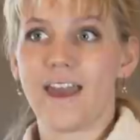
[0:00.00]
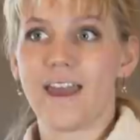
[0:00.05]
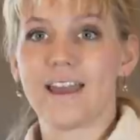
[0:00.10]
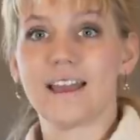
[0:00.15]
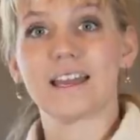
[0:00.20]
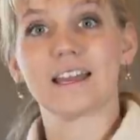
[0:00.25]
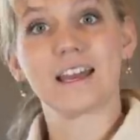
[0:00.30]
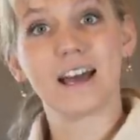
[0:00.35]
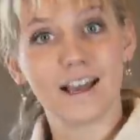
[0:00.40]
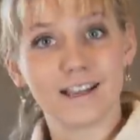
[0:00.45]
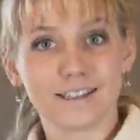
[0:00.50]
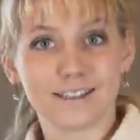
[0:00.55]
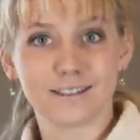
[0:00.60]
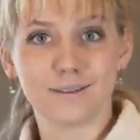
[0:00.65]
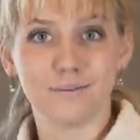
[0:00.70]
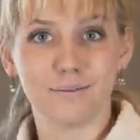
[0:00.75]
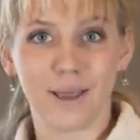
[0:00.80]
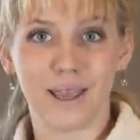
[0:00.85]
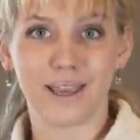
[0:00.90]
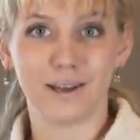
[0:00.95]
a
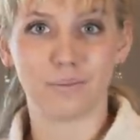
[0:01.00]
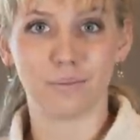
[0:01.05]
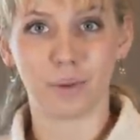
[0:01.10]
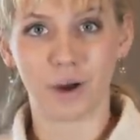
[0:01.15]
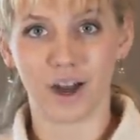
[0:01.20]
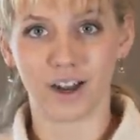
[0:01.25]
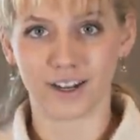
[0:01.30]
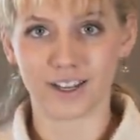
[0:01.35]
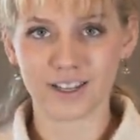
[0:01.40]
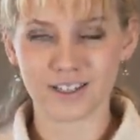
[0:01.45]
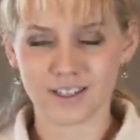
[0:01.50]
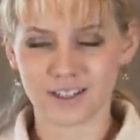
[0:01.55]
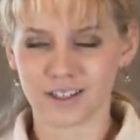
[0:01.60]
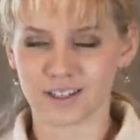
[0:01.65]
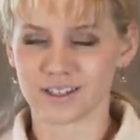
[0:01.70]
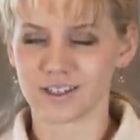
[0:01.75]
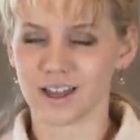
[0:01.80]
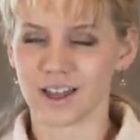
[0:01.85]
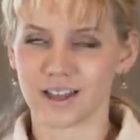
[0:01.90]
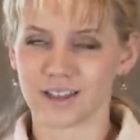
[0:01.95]
custom-made bodice,
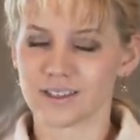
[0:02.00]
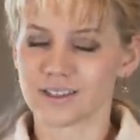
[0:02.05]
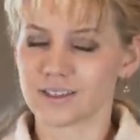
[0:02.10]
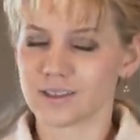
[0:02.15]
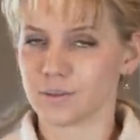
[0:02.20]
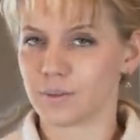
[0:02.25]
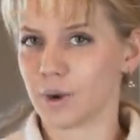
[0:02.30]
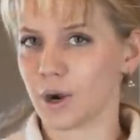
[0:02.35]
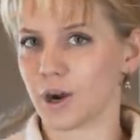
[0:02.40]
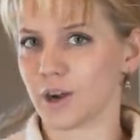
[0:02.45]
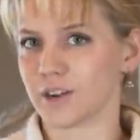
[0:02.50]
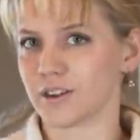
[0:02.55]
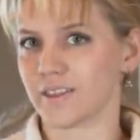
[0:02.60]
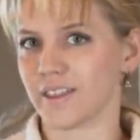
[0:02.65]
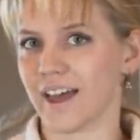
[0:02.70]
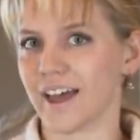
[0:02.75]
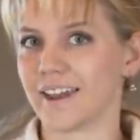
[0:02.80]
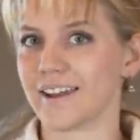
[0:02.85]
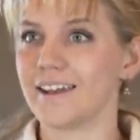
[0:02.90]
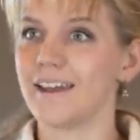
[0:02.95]
because that's the part
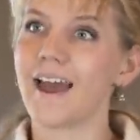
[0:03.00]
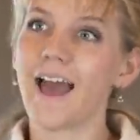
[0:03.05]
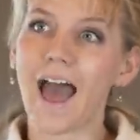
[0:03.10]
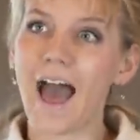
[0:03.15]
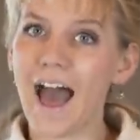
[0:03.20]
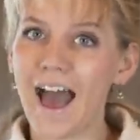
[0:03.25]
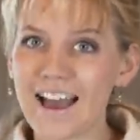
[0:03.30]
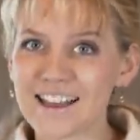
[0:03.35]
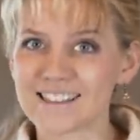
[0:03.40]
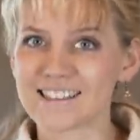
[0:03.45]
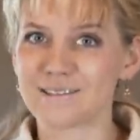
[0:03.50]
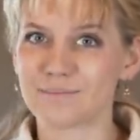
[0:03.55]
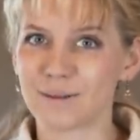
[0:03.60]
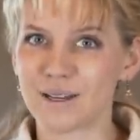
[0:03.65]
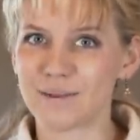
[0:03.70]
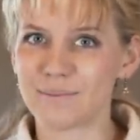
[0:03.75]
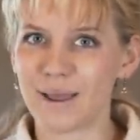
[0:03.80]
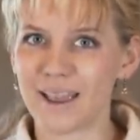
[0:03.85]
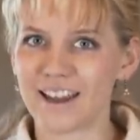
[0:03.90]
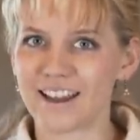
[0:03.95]
that hasn't
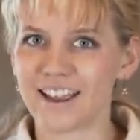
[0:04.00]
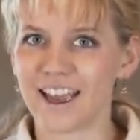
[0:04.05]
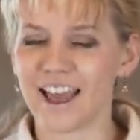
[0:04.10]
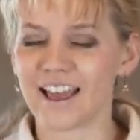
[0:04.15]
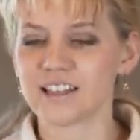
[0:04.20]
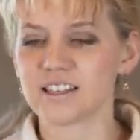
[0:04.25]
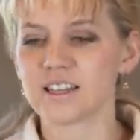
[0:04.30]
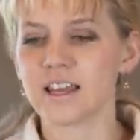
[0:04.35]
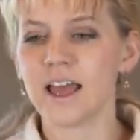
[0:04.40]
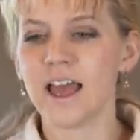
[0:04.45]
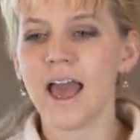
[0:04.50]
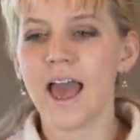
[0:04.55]
been made yet,